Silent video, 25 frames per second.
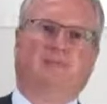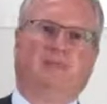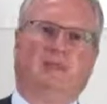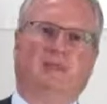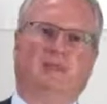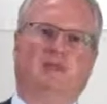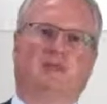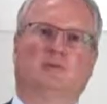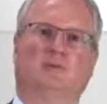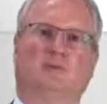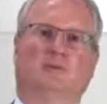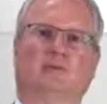
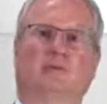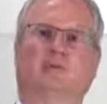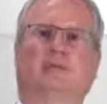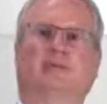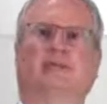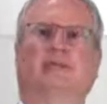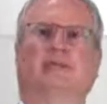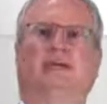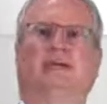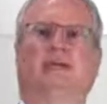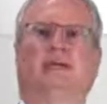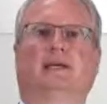
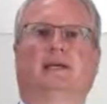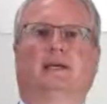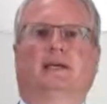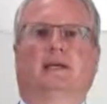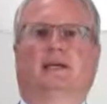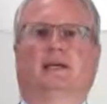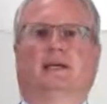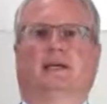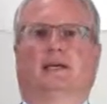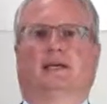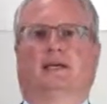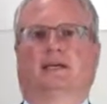symmetrically
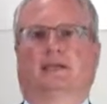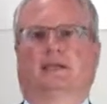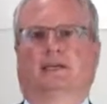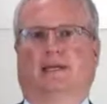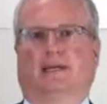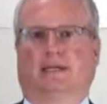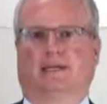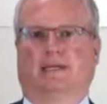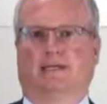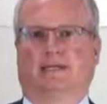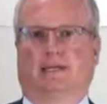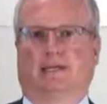
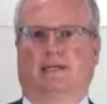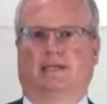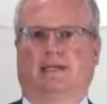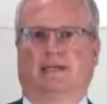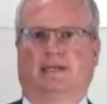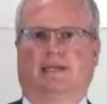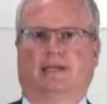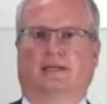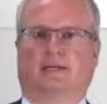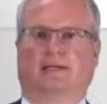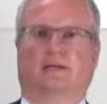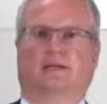
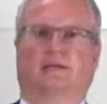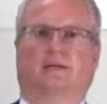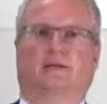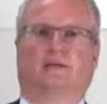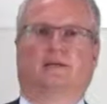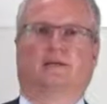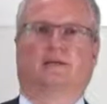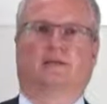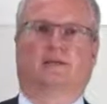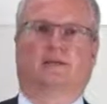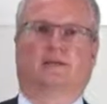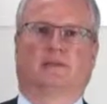accessing
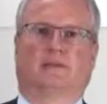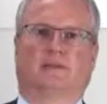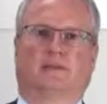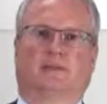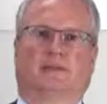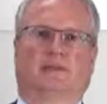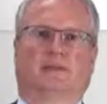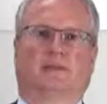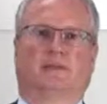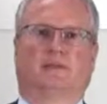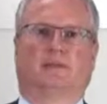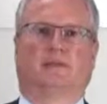
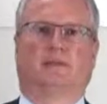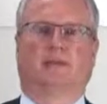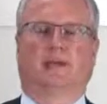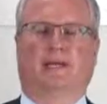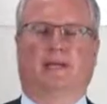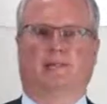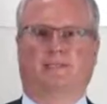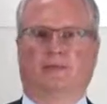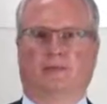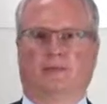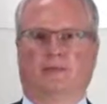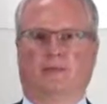the
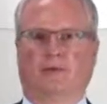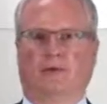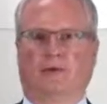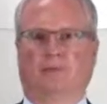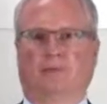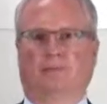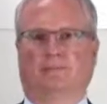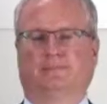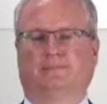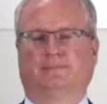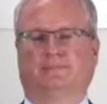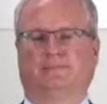main
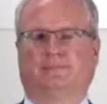memory